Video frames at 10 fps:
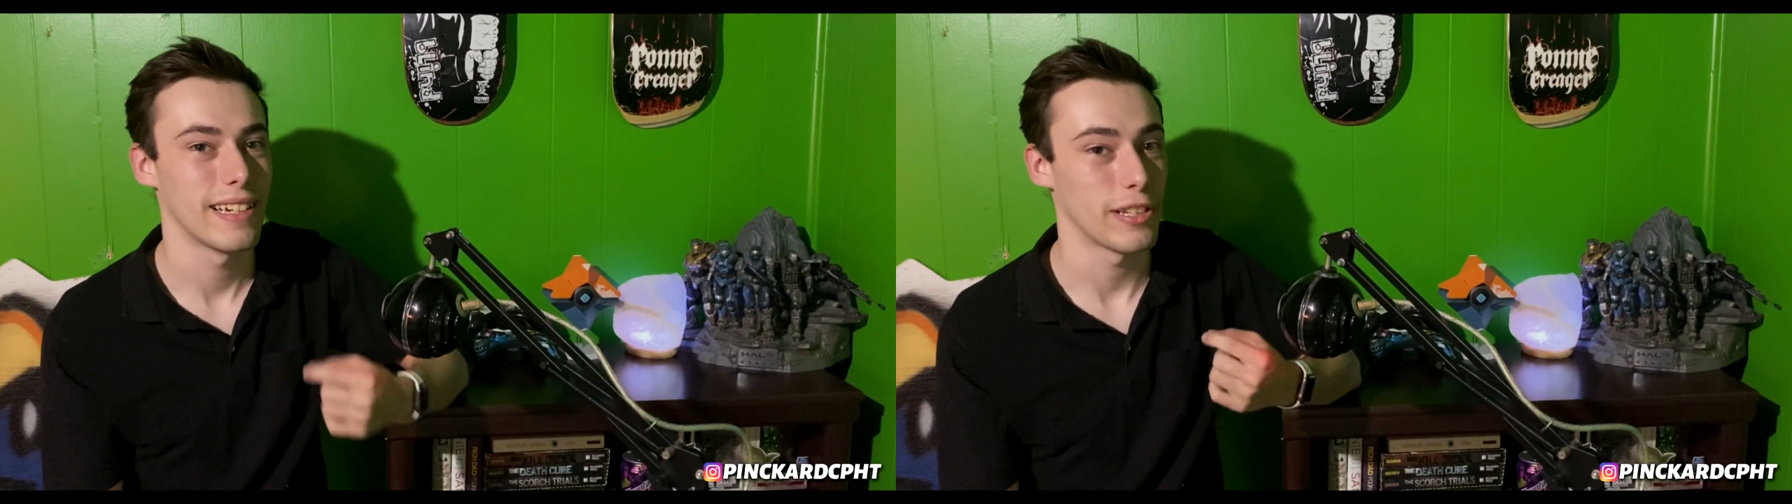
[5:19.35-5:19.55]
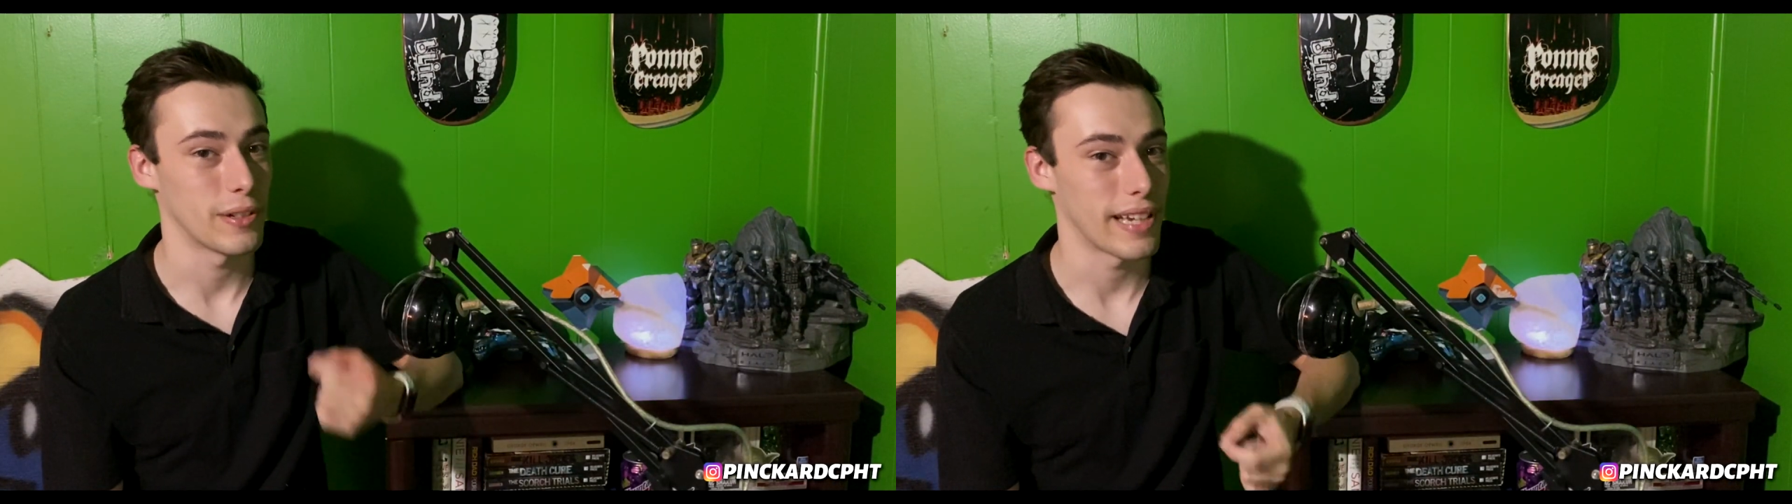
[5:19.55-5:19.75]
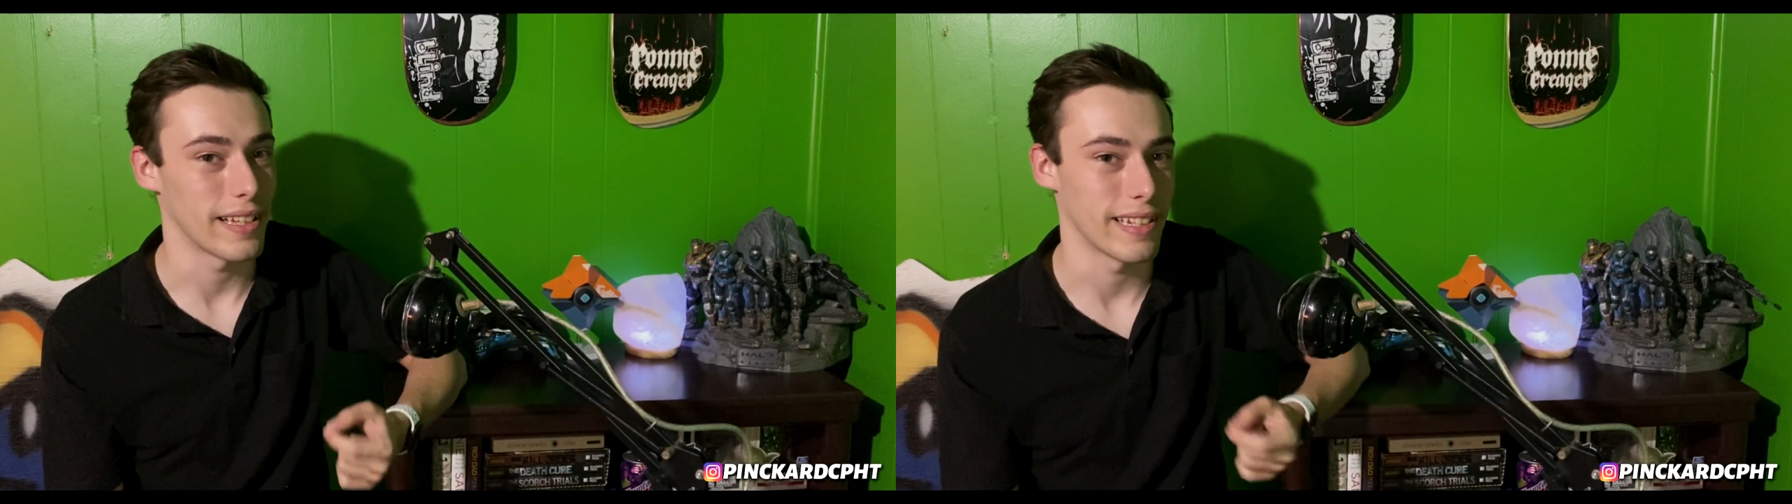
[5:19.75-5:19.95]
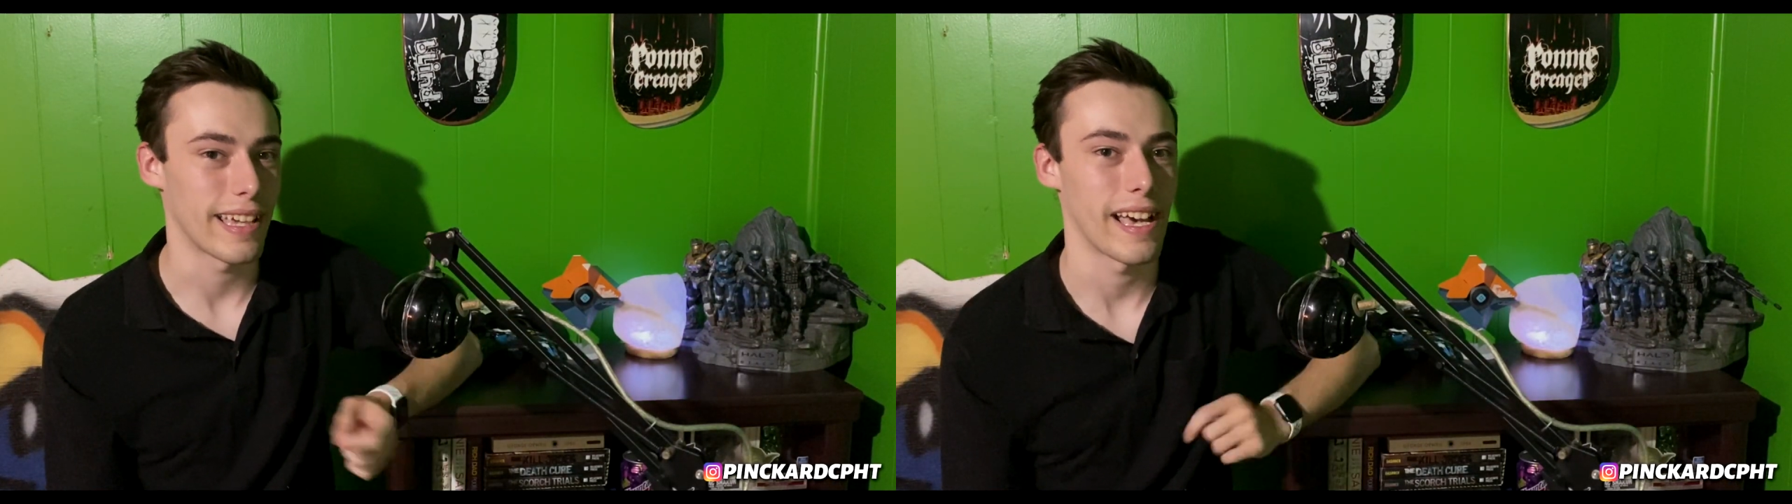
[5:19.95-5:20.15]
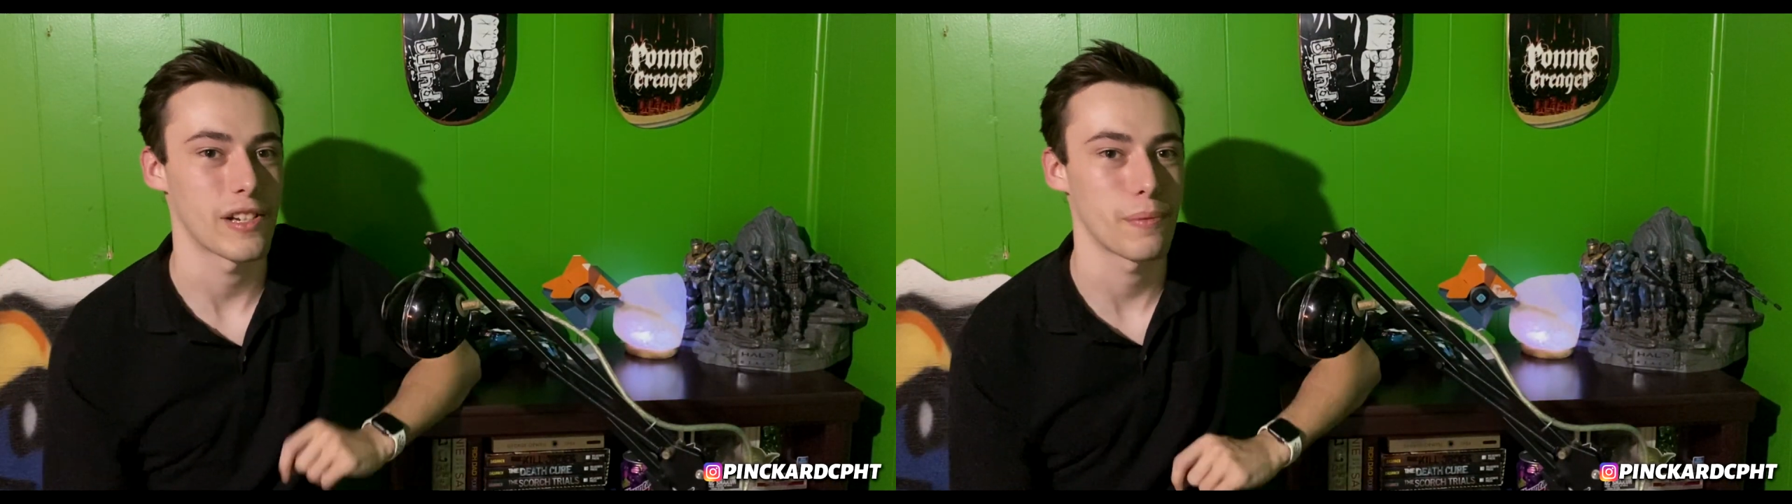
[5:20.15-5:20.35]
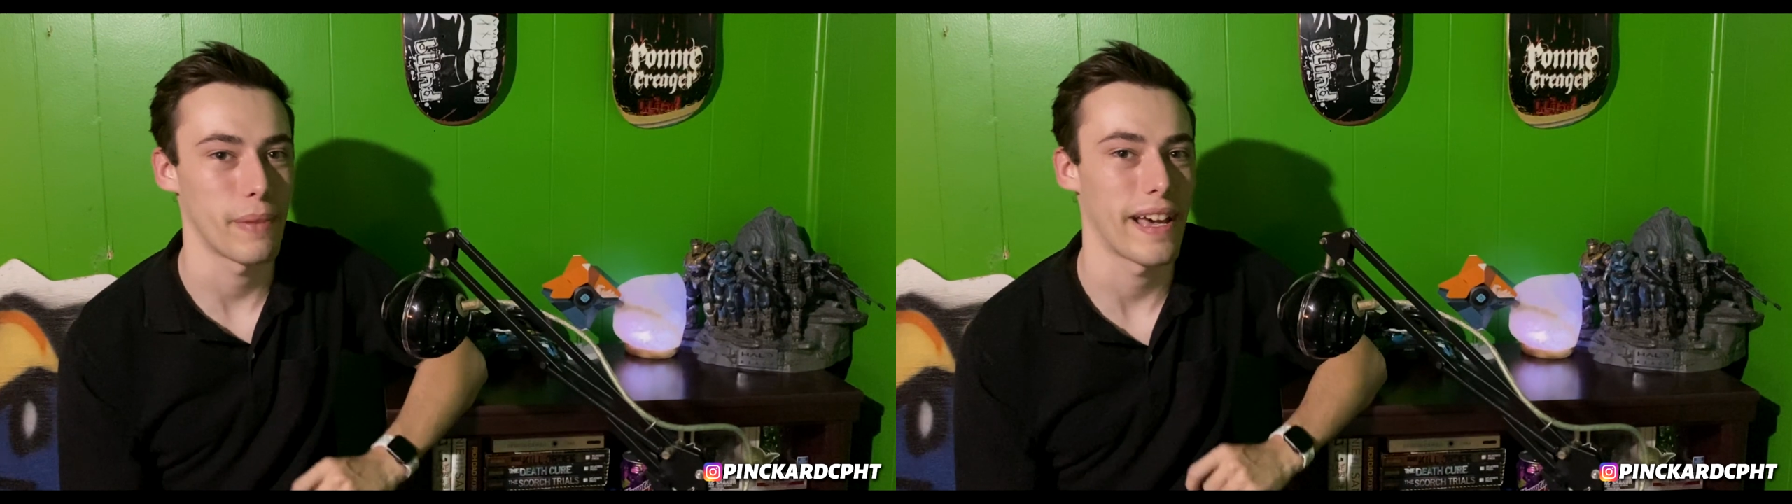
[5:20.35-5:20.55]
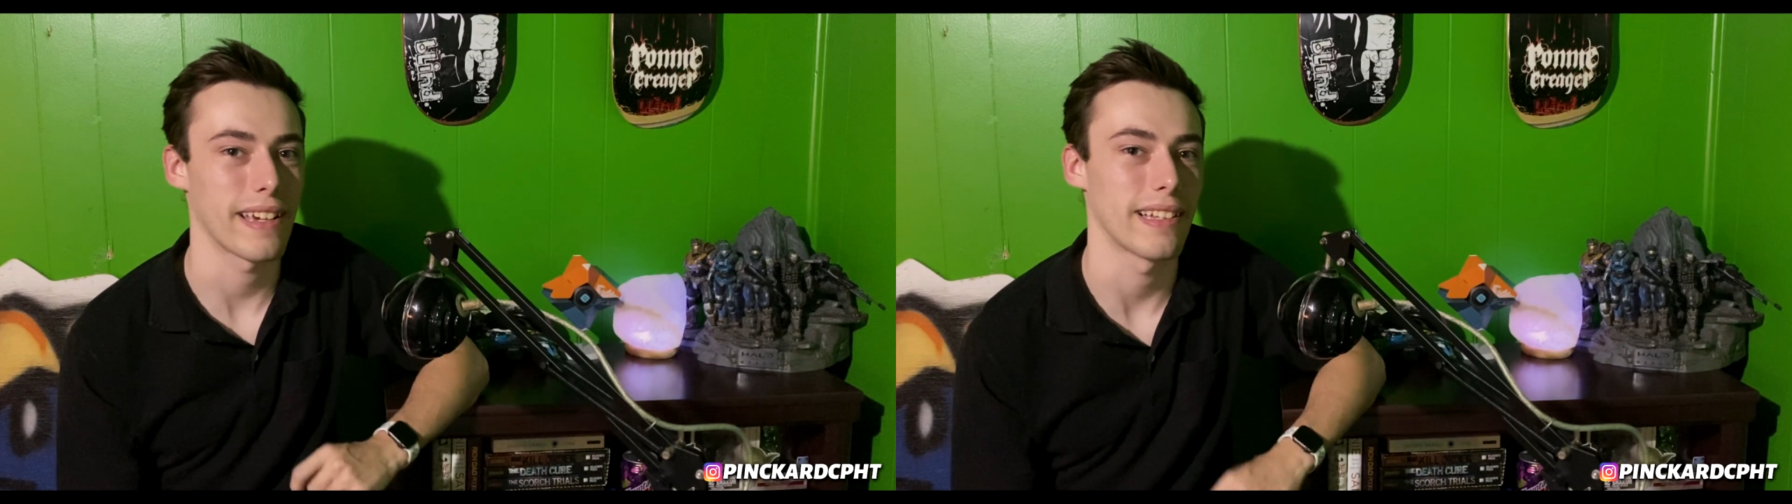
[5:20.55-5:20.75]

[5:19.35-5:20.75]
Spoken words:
your daily cash back.